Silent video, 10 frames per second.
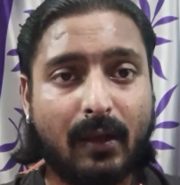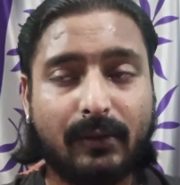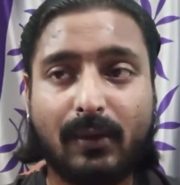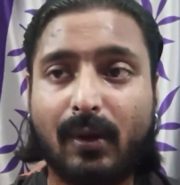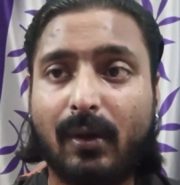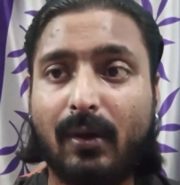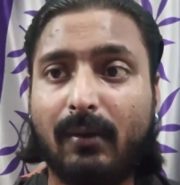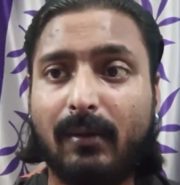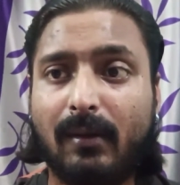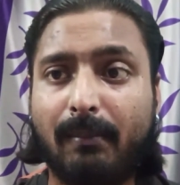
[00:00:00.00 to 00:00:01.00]

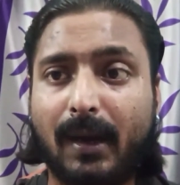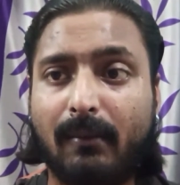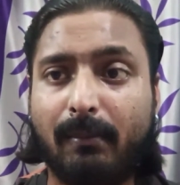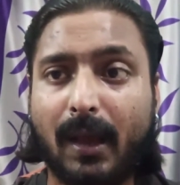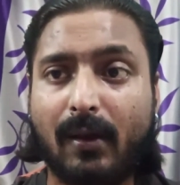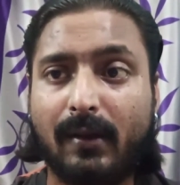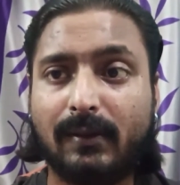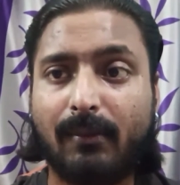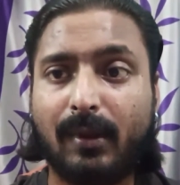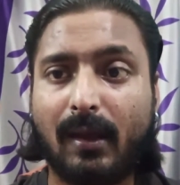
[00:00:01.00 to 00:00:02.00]
So but
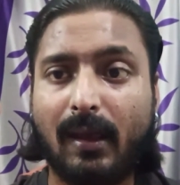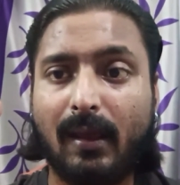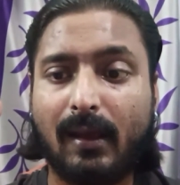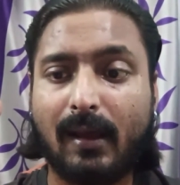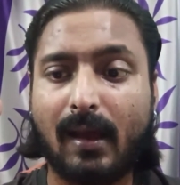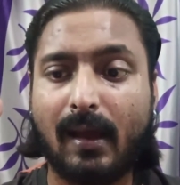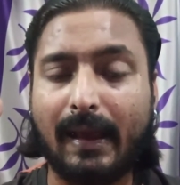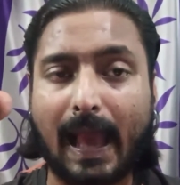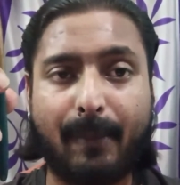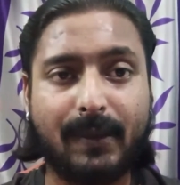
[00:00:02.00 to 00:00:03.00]
because of the ink
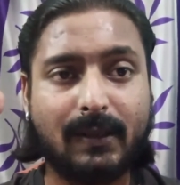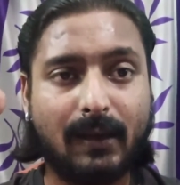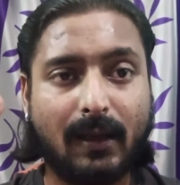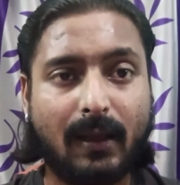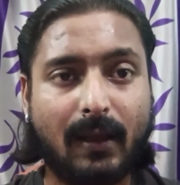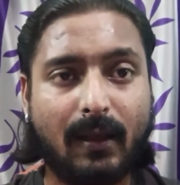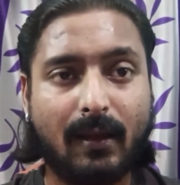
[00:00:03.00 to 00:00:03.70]
capacity,